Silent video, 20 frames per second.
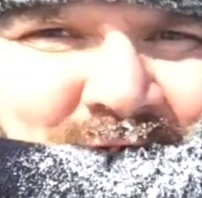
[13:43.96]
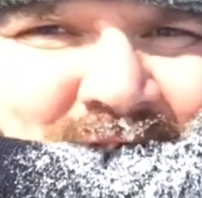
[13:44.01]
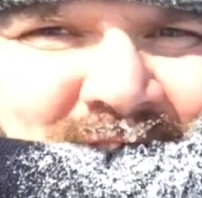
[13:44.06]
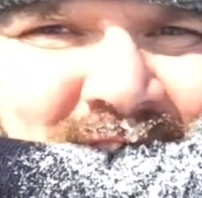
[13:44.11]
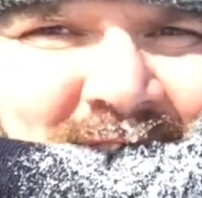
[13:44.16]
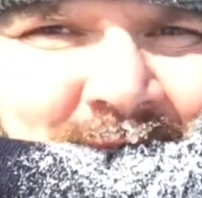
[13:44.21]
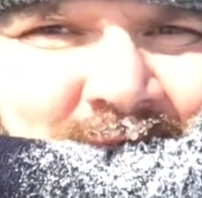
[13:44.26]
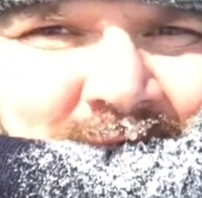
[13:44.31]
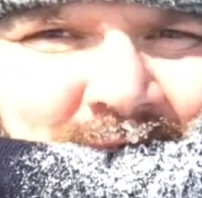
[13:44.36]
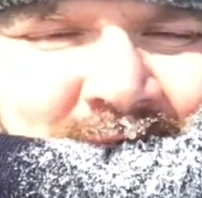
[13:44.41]

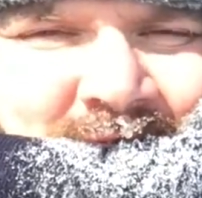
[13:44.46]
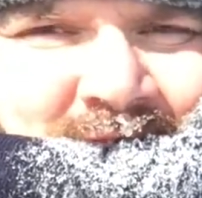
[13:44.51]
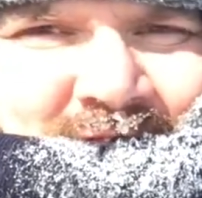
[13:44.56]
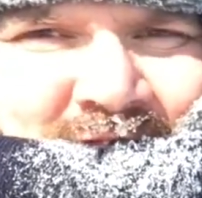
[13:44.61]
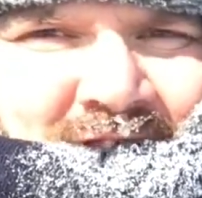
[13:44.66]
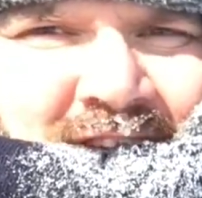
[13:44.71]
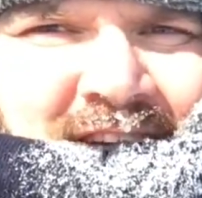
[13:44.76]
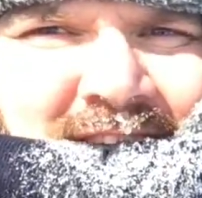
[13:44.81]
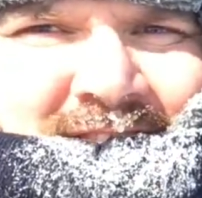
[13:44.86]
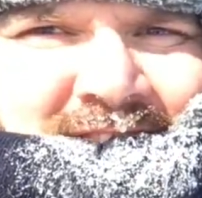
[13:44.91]
First time
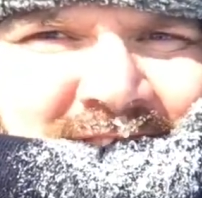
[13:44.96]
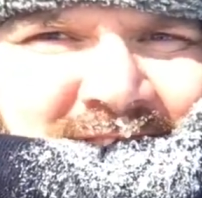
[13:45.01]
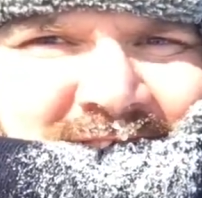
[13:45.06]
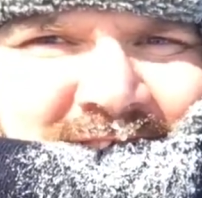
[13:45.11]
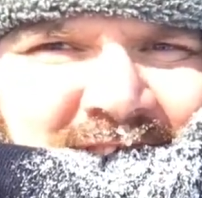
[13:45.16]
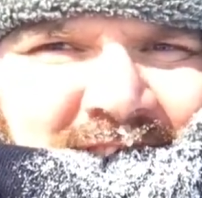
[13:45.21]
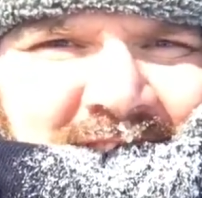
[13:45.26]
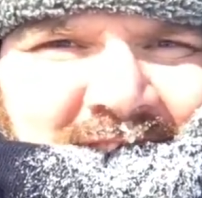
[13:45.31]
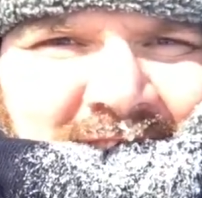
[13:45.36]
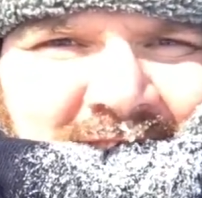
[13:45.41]
trying this
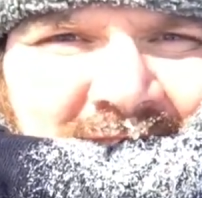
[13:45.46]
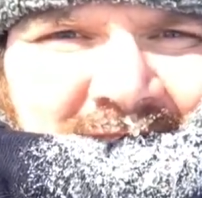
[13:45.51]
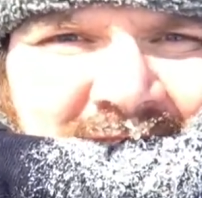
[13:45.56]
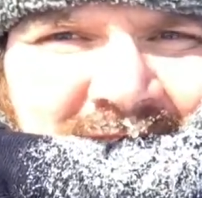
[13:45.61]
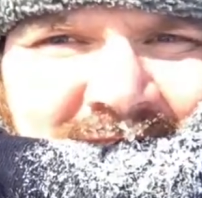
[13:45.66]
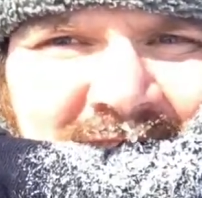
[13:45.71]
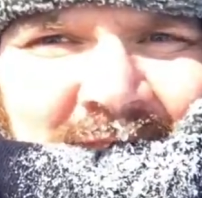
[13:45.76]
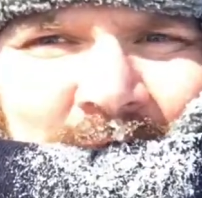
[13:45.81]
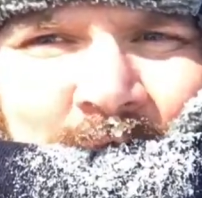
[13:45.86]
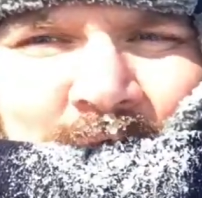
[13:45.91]
thing,
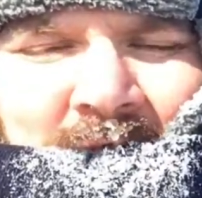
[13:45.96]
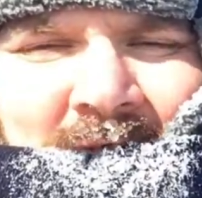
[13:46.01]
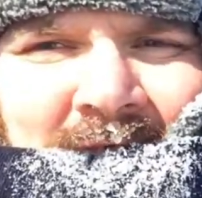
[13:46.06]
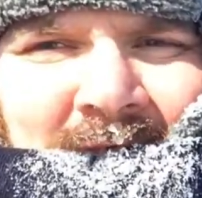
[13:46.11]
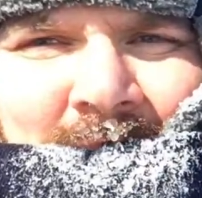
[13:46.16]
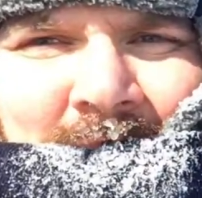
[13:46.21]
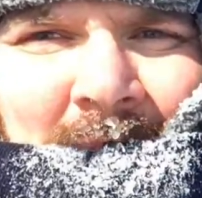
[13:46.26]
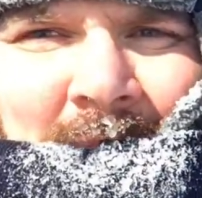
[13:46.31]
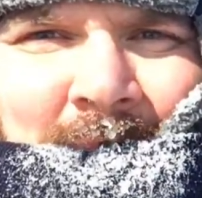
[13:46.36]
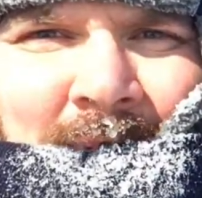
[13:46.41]
just keeping
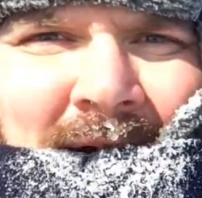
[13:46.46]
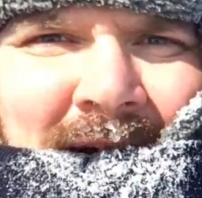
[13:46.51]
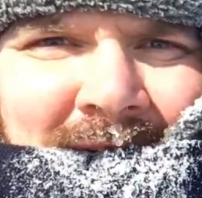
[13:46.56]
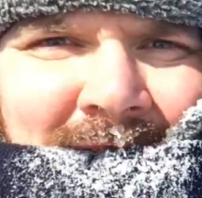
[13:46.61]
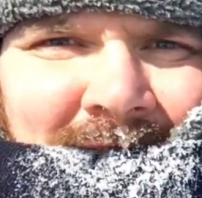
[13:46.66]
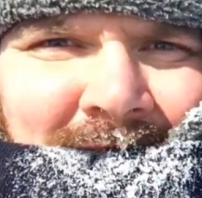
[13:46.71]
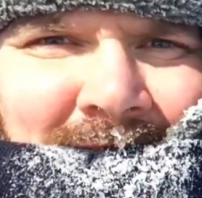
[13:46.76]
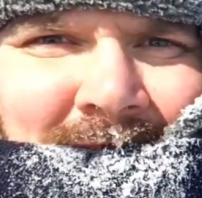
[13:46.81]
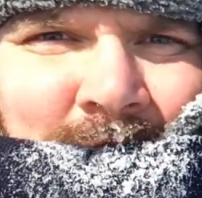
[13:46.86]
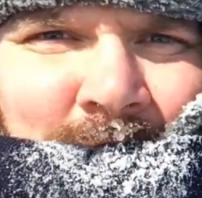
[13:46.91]
it in my
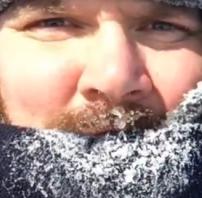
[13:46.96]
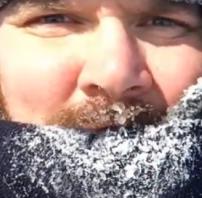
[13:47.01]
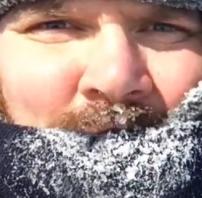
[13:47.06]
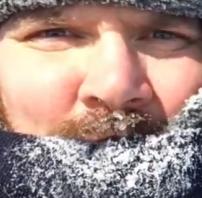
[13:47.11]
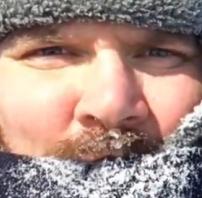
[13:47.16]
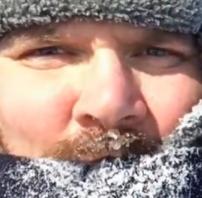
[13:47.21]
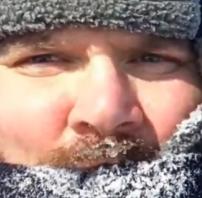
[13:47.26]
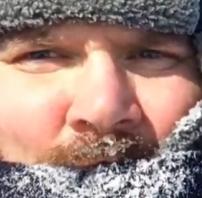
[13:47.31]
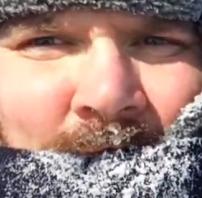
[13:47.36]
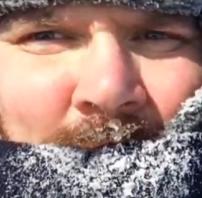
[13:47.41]
pocket, keeping
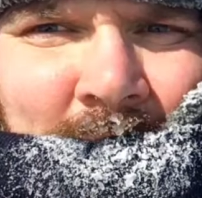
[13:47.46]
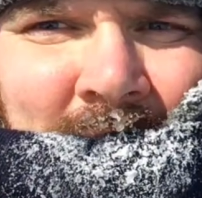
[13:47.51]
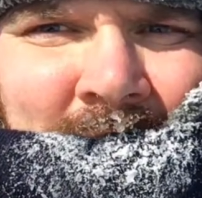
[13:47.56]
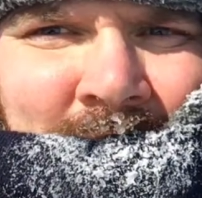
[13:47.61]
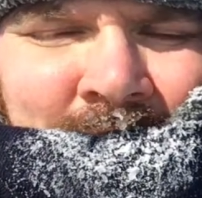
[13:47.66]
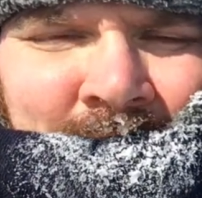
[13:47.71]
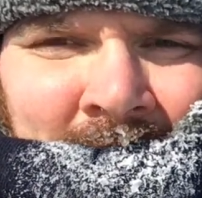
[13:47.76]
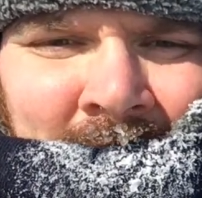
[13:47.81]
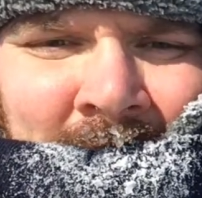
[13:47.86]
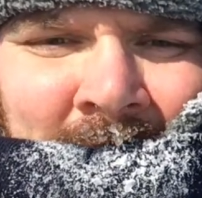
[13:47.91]
it warm,
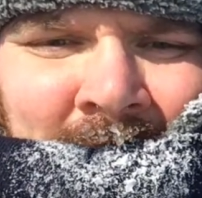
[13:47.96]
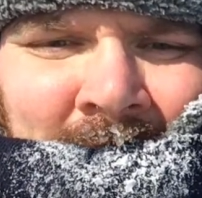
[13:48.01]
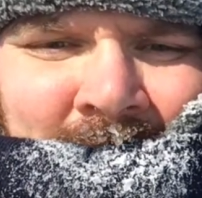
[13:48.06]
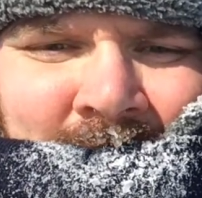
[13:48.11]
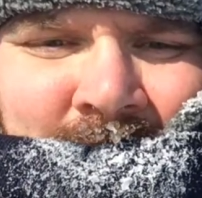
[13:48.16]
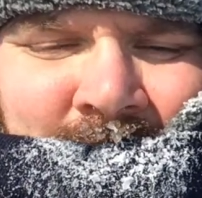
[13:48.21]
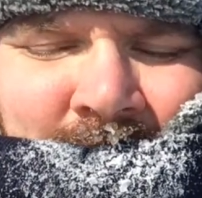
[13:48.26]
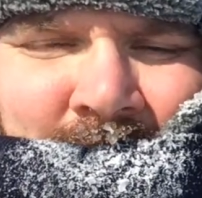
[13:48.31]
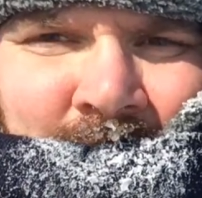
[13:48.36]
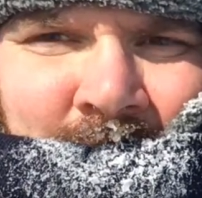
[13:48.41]
and
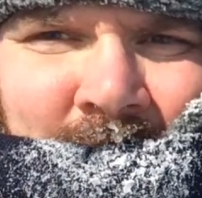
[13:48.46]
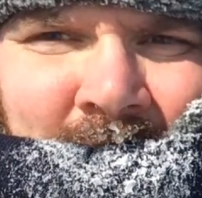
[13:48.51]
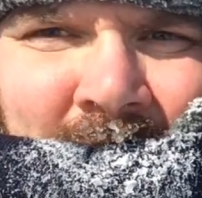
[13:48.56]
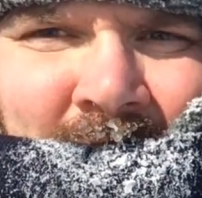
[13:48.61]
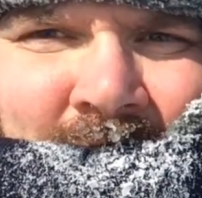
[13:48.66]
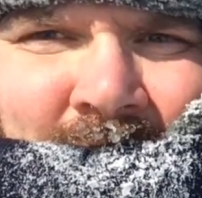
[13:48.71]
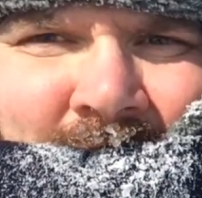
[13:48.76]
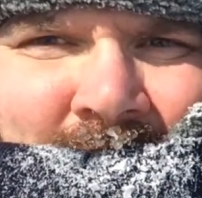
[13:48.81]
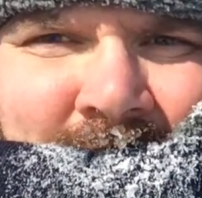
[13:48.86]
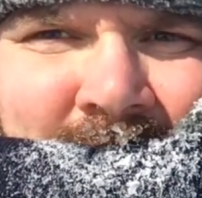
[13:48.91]
doing really
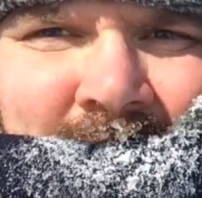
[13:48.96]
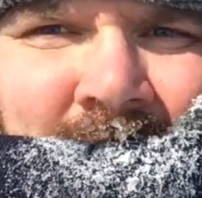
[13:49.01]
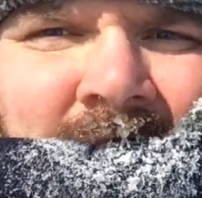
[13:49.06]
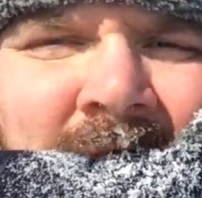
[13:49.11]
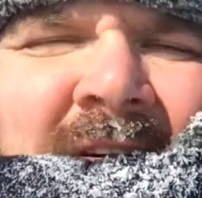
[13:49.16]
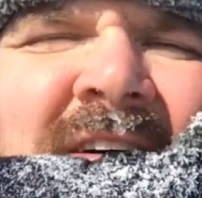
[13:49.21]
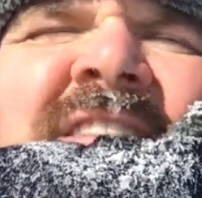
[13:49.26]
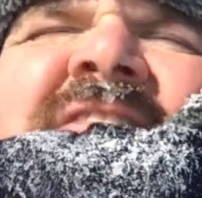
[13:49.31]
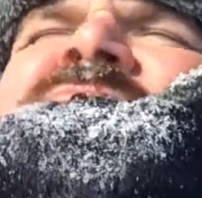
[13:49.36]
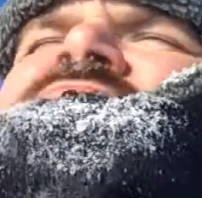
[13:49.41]
good.
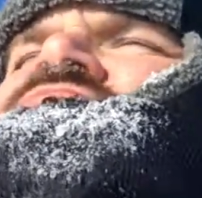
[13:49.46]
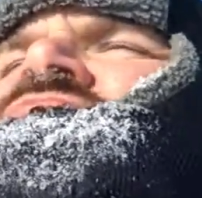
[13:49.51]
So